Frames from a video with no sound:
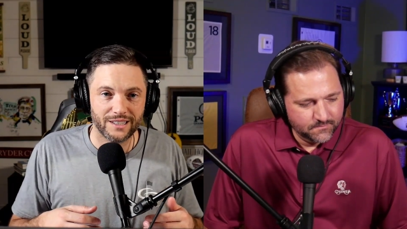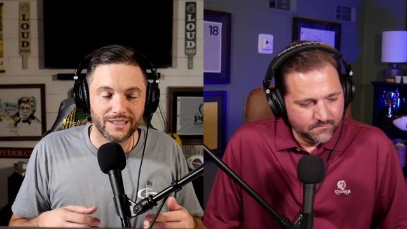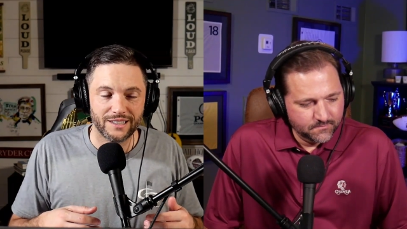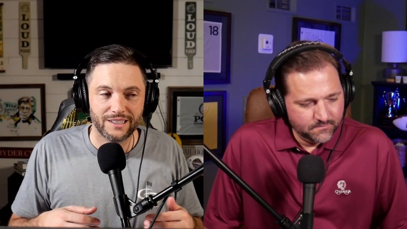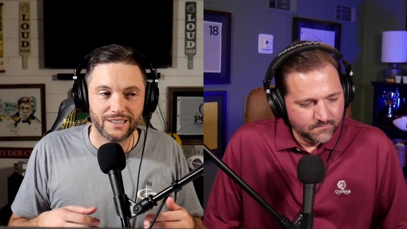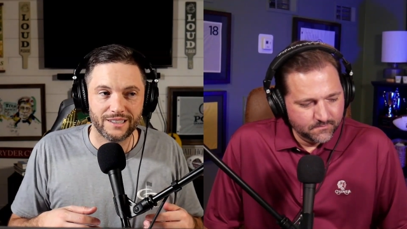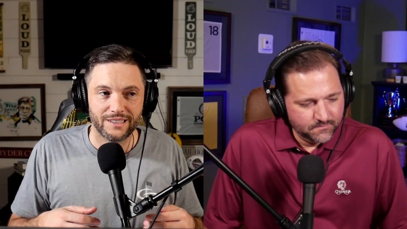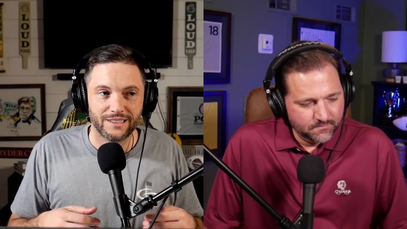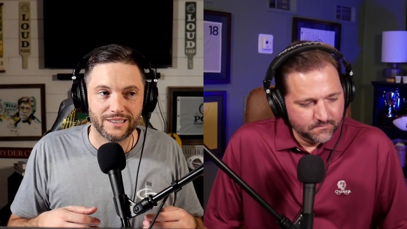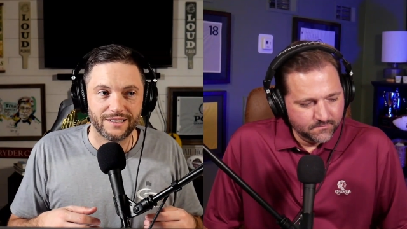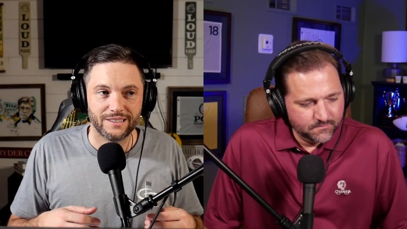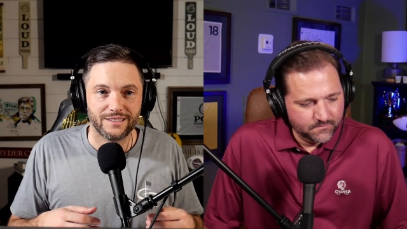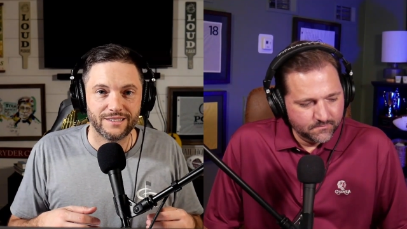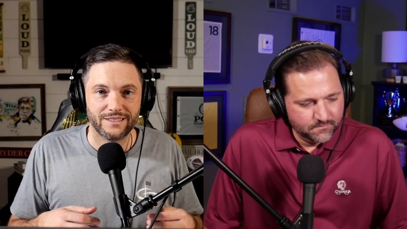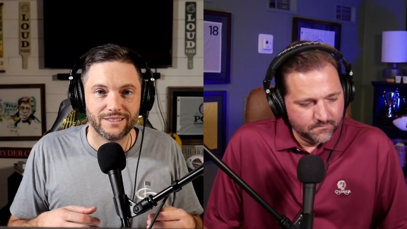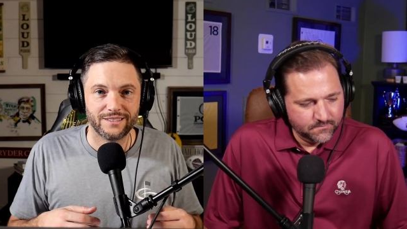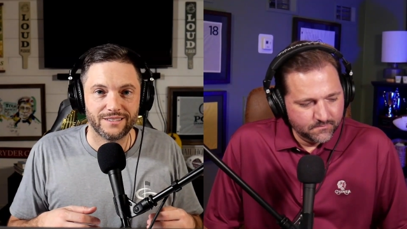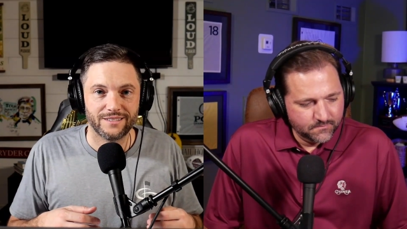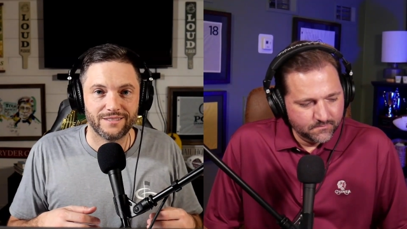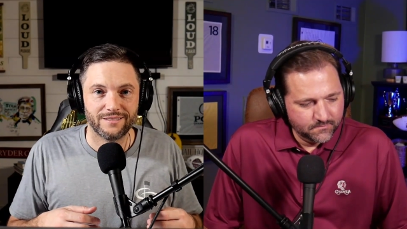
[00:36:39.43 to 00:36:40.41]

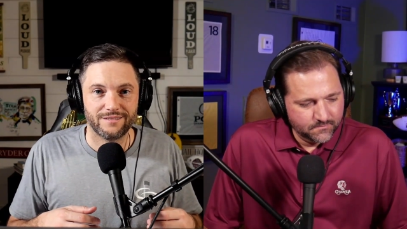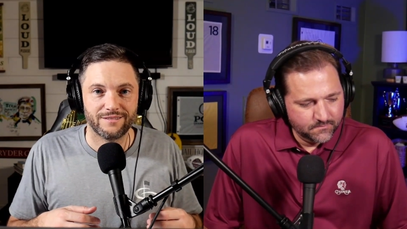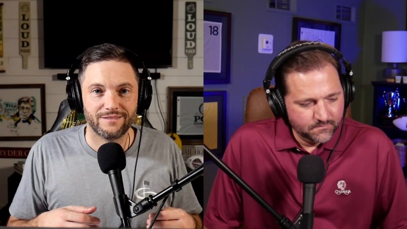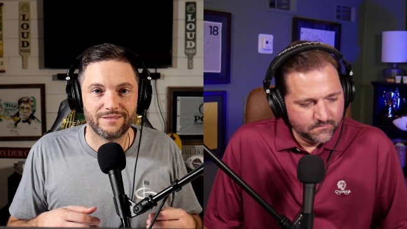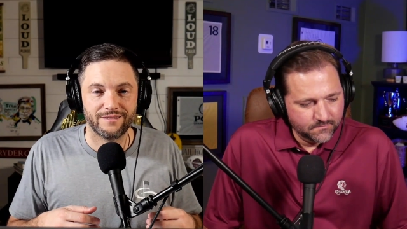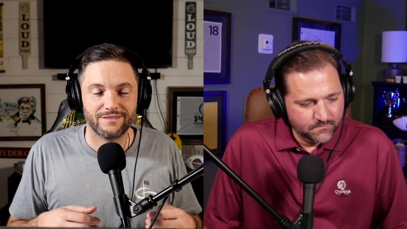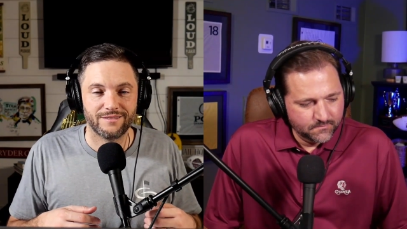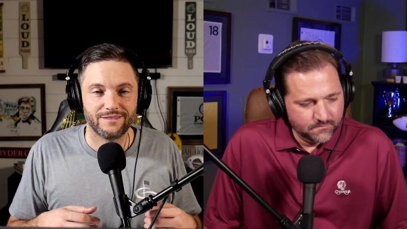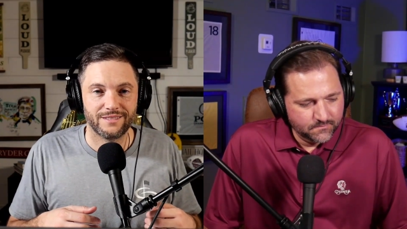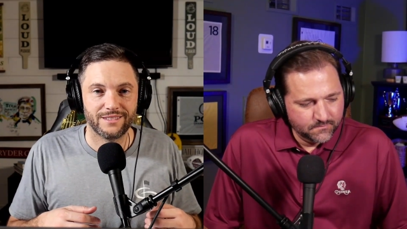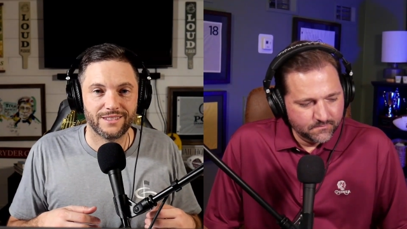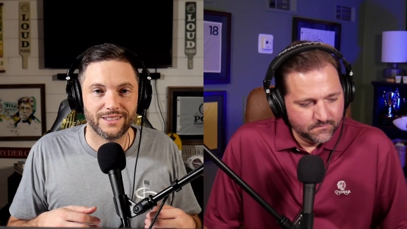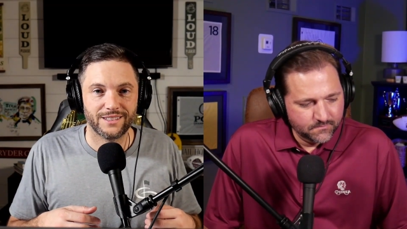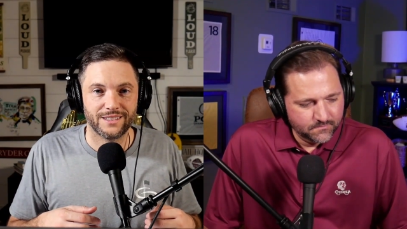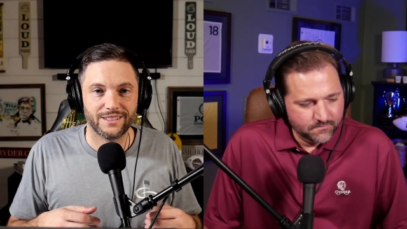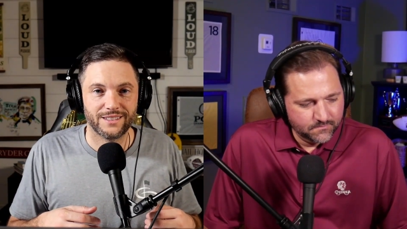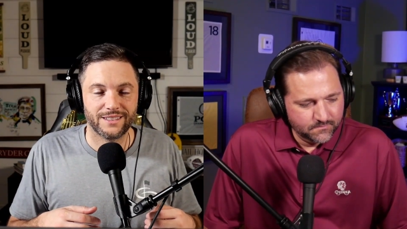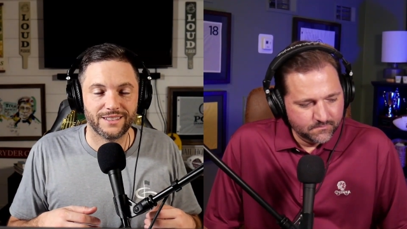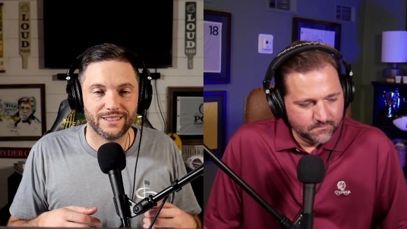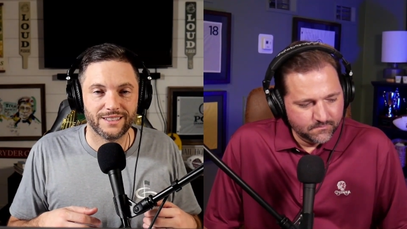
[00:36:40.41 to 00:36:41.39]

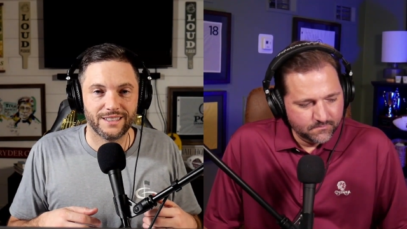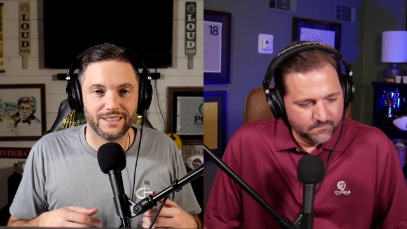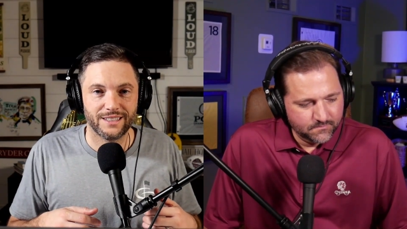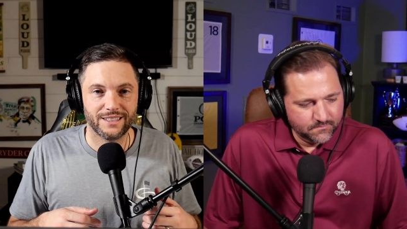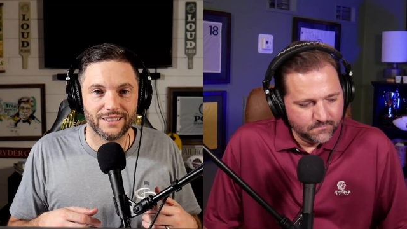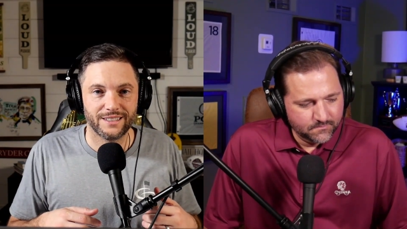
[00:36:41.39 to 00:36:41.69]
(silence)